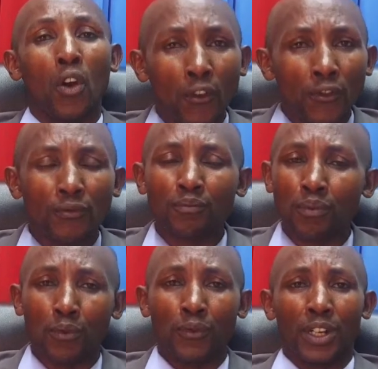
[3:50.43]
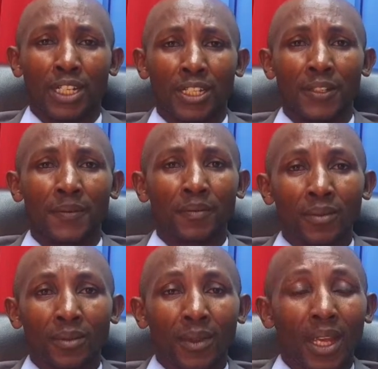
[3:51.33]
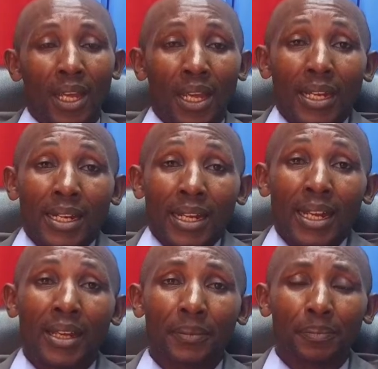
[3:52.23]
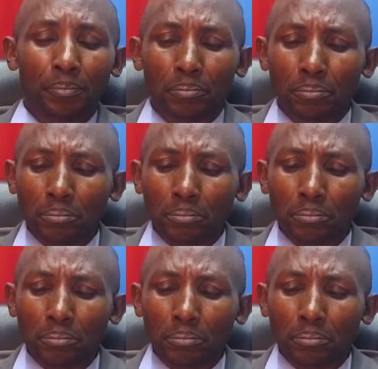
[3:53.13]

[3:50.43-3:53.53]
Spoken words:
of poverty. And